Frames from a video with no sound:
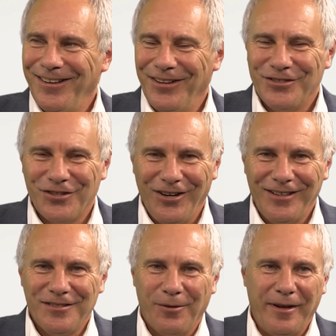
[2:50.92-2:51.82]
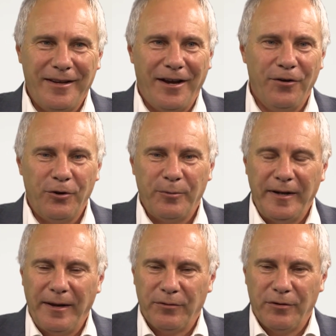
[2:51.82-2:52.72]
No stock. So an order
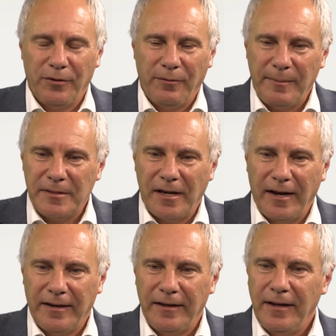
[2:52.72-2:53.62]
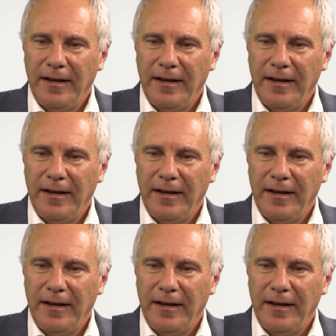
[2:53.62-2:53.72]
would come through the website